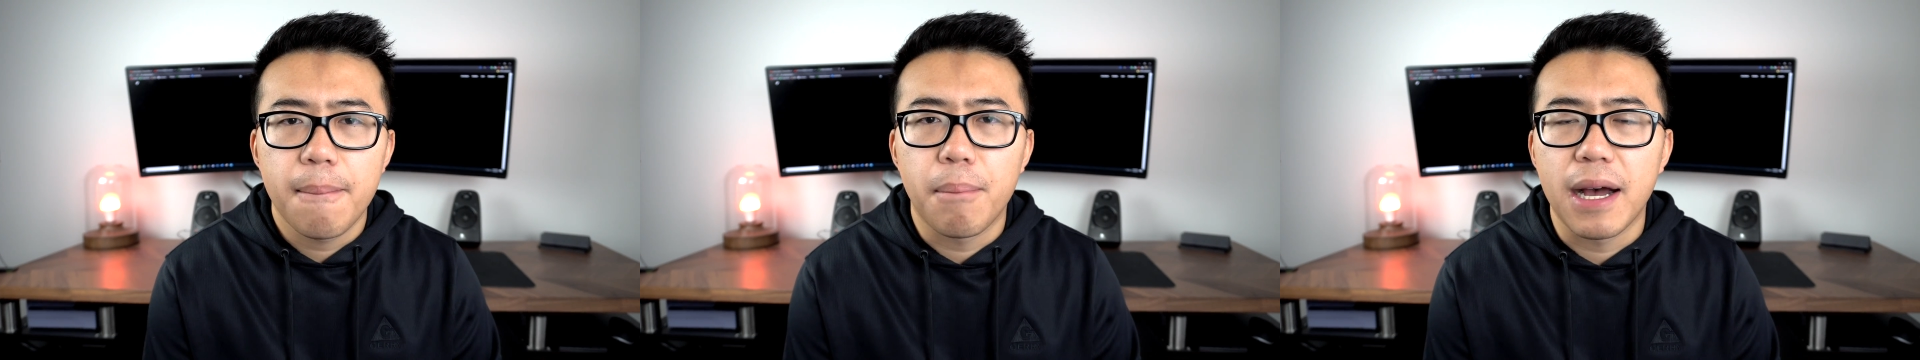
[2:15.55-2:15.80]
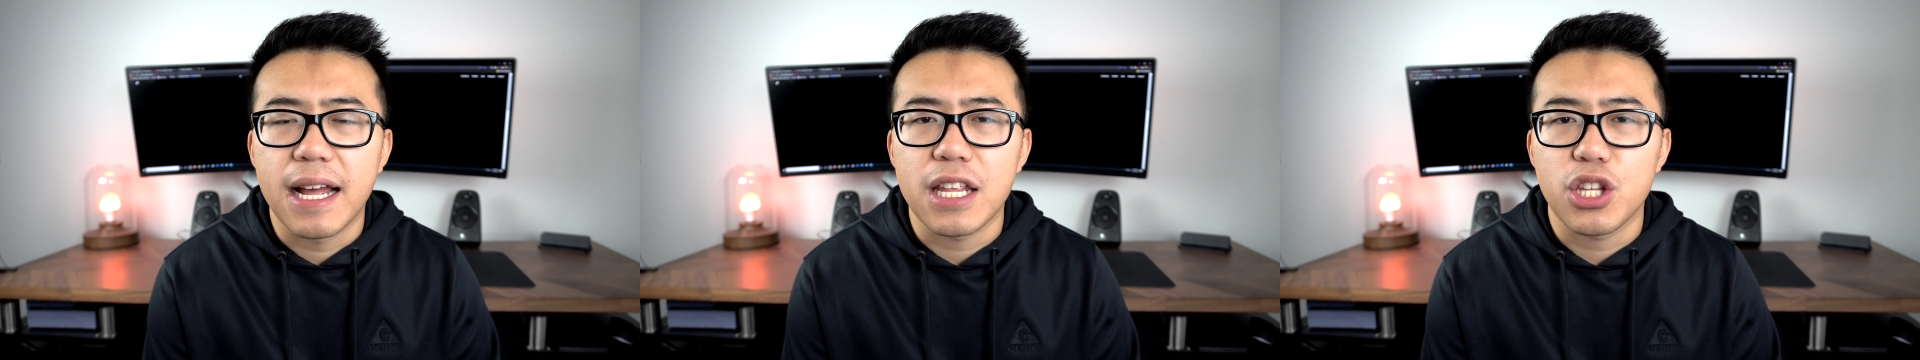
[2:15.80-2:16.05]

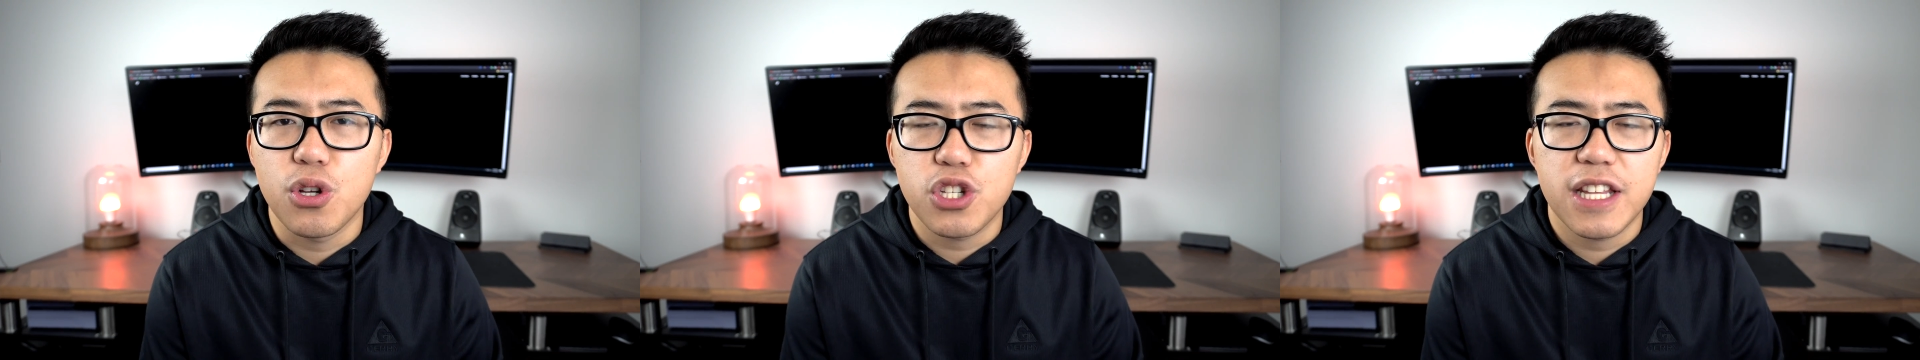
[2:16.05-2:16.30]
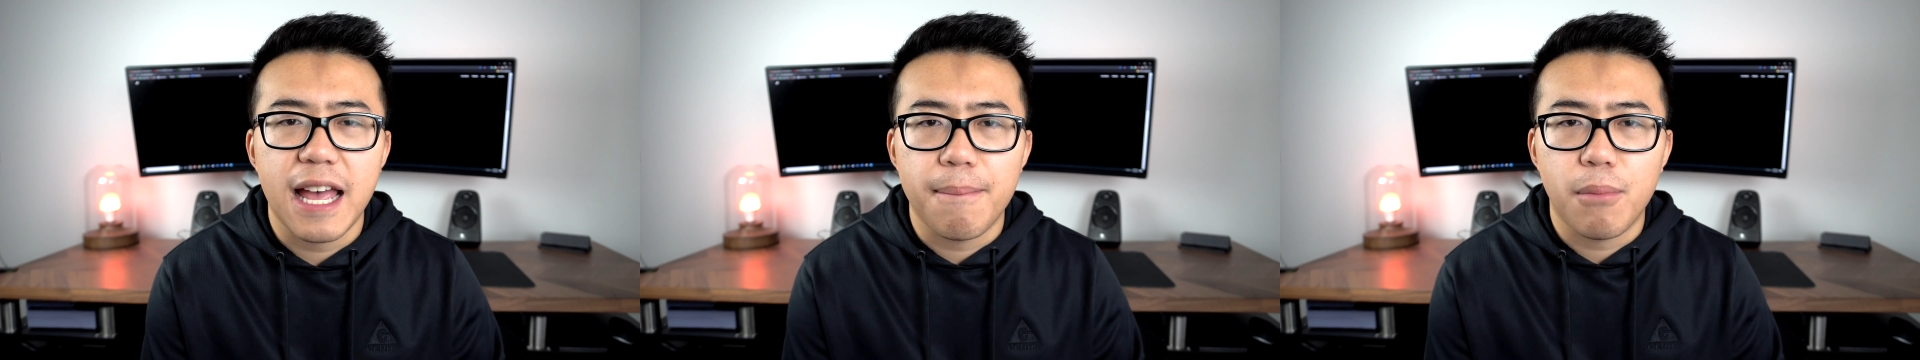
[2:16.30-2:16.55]
but
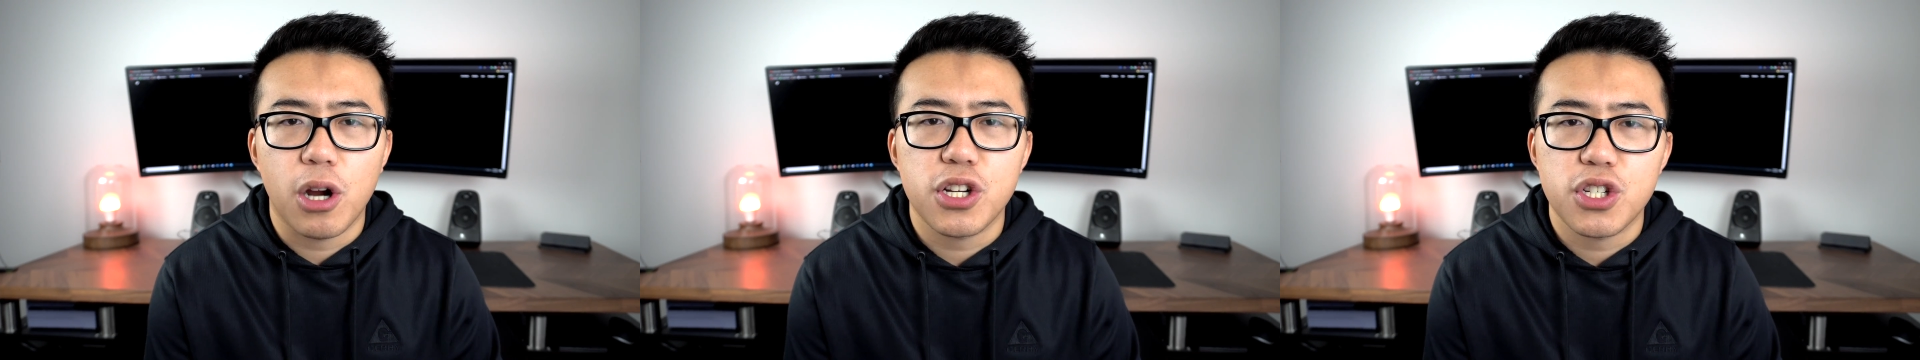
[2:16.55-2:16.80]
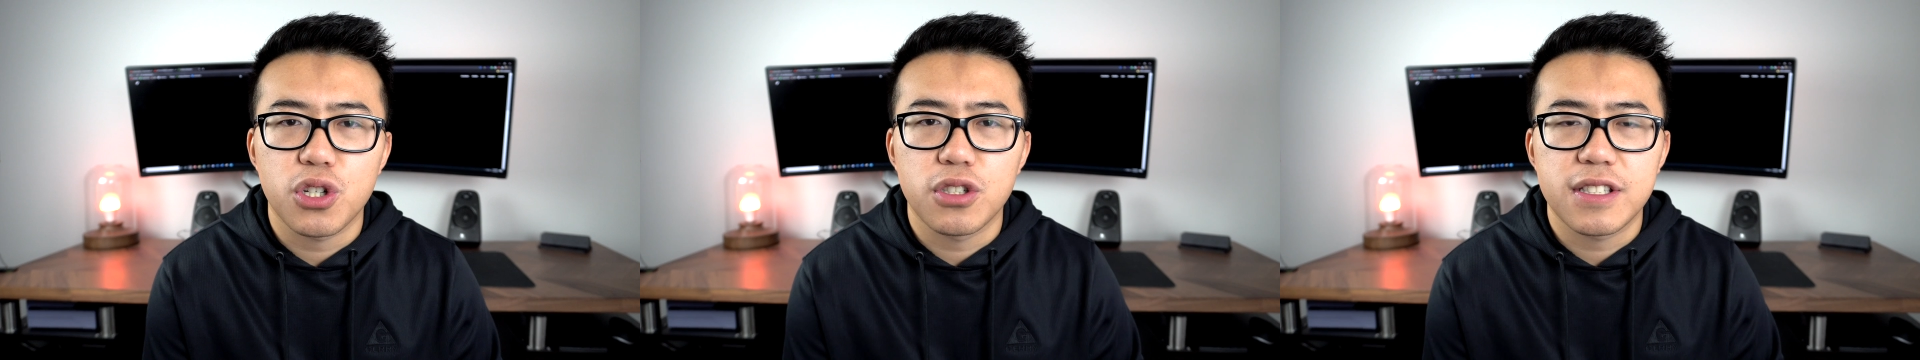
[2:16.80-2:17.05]
usually at
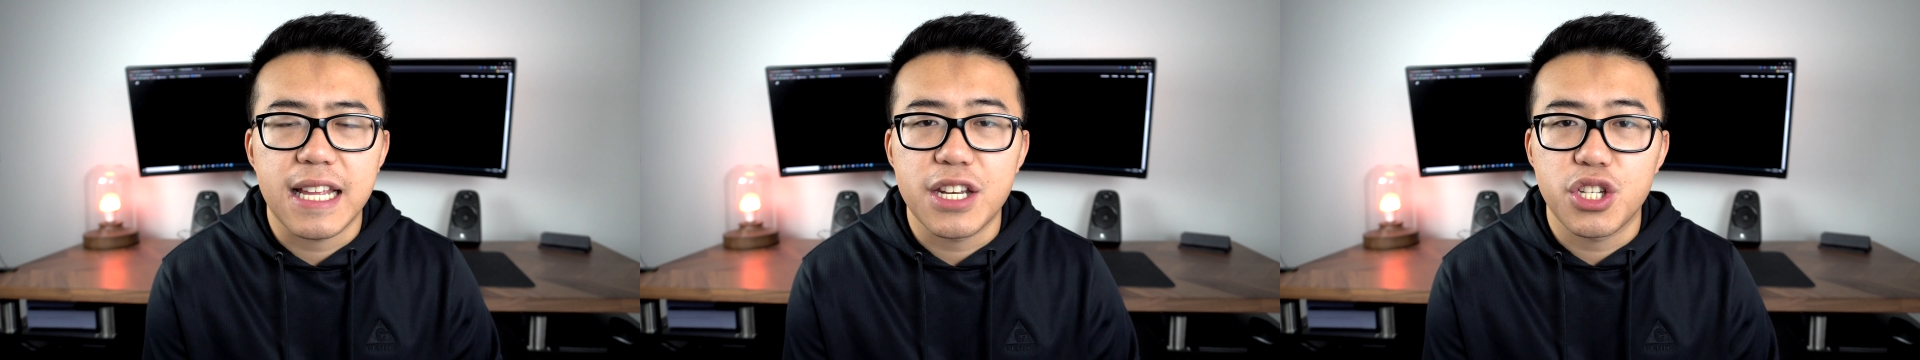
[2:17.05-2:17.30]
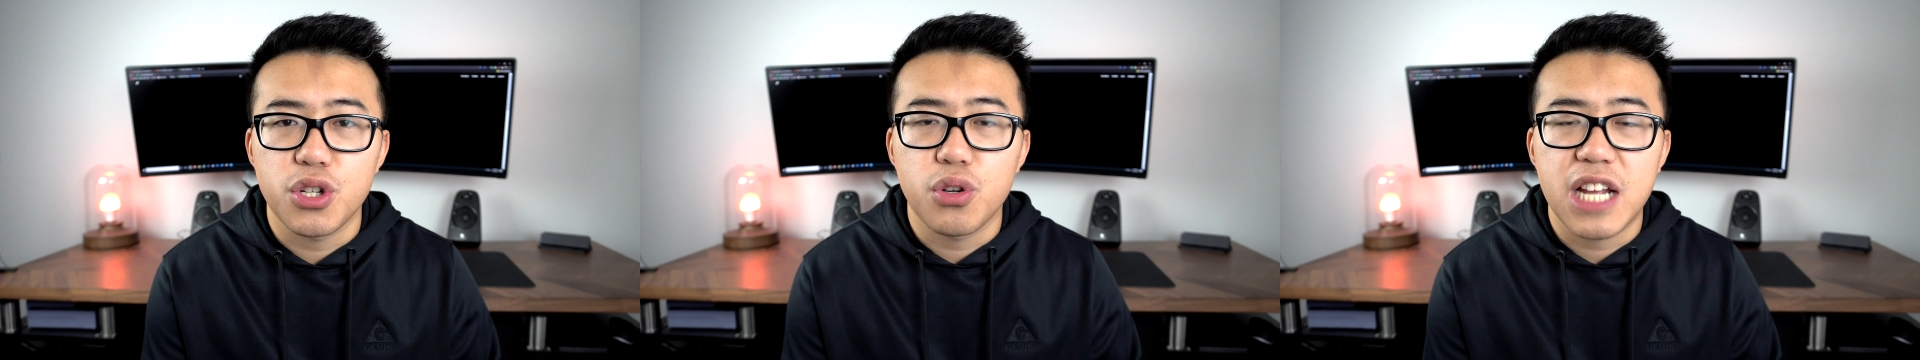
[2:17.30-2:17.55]
Marshalls they
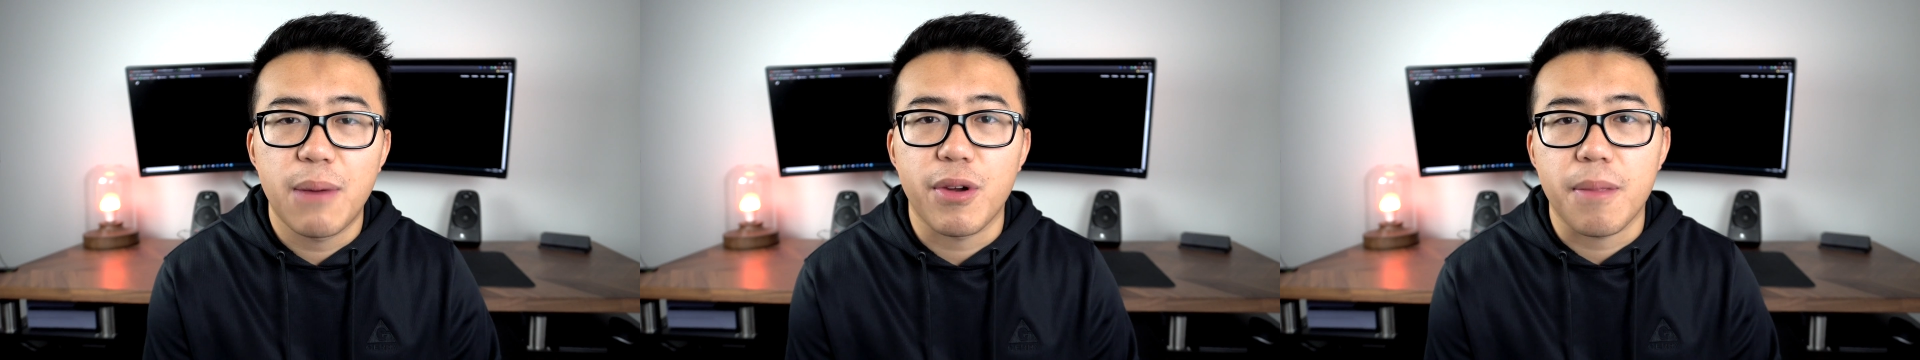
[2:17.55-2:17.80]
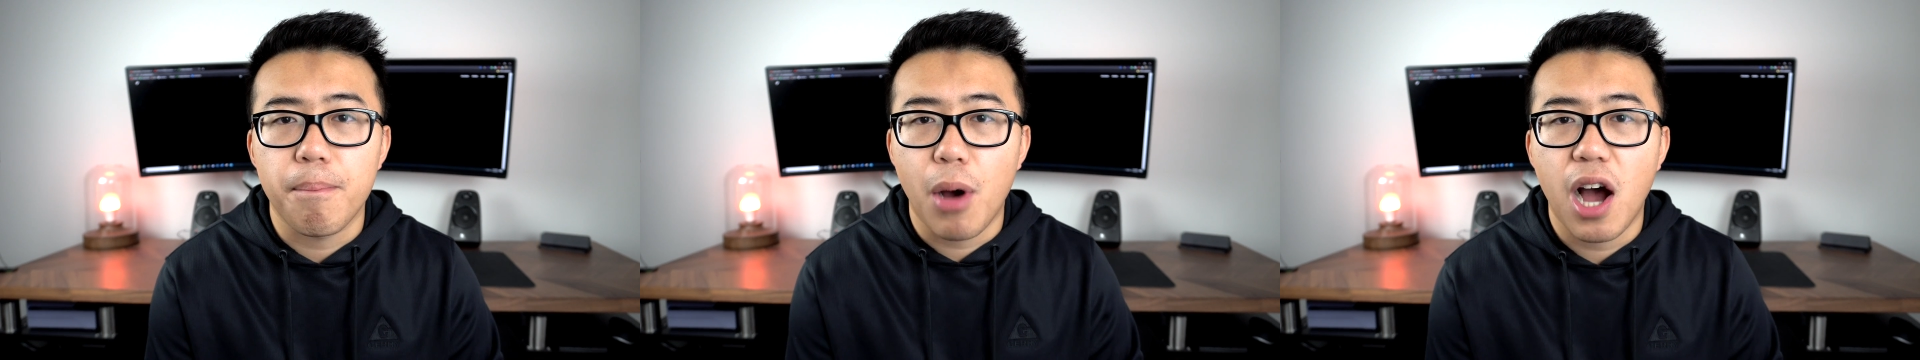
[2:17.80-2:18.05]
do come
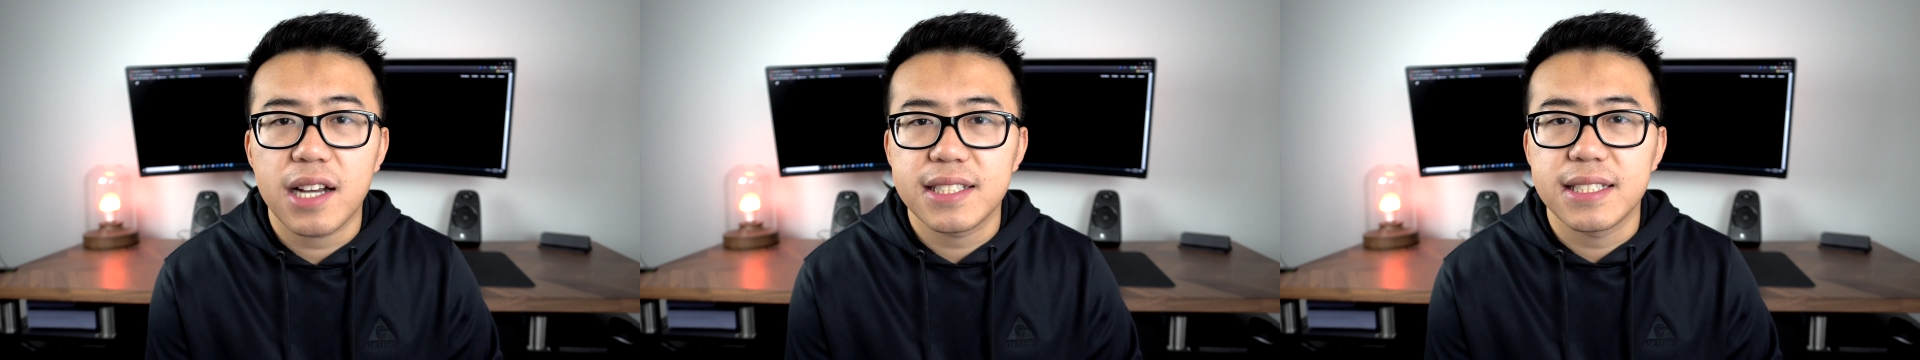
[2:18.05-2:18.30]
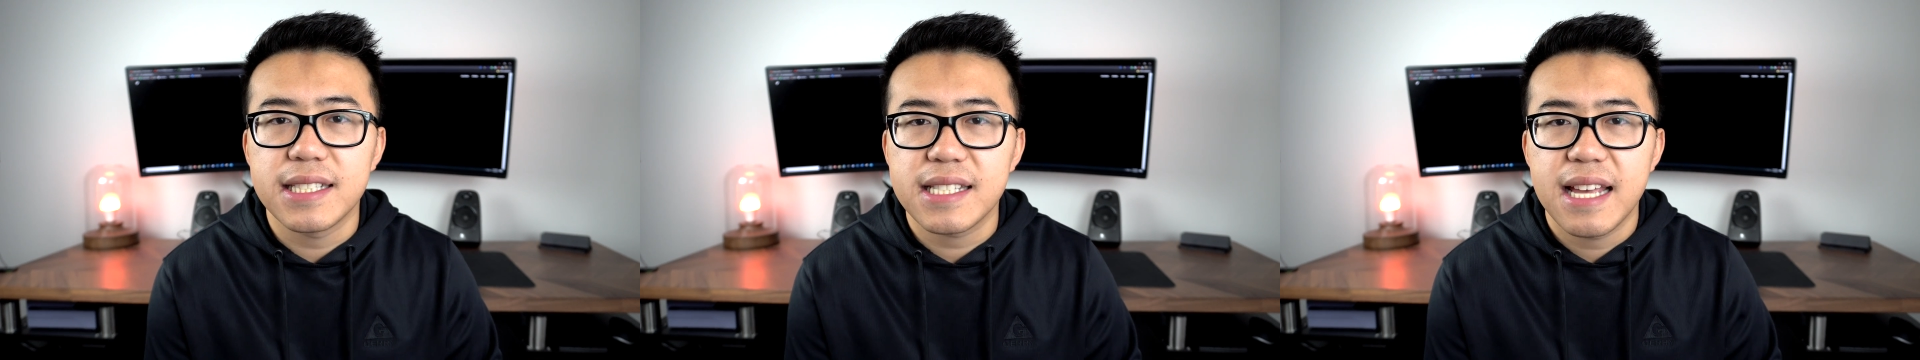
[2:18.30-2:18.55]
with
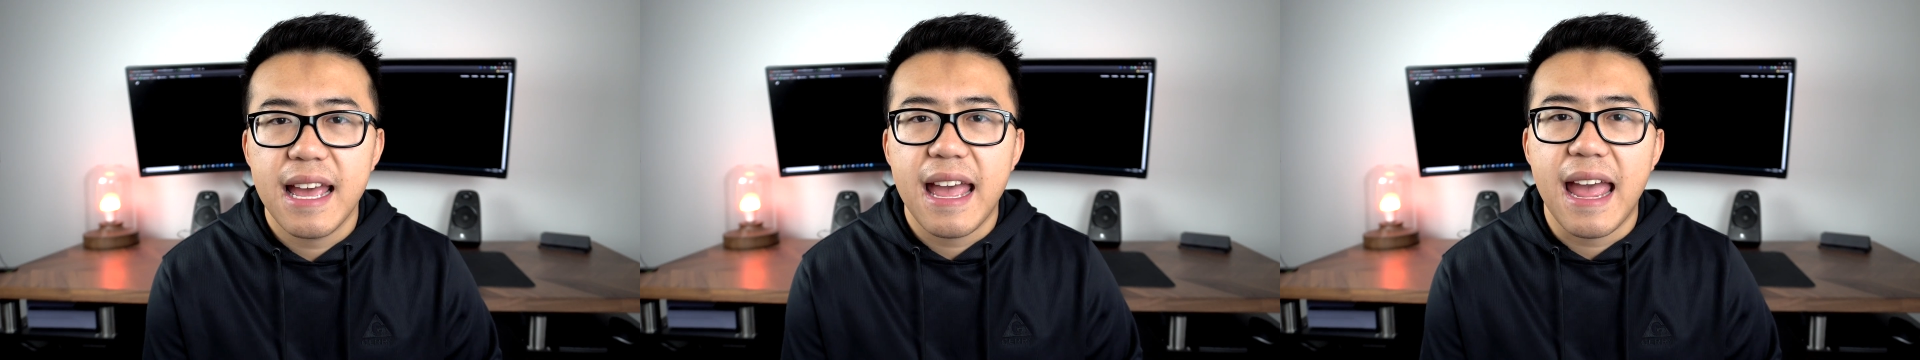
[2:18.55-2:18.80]
boxes,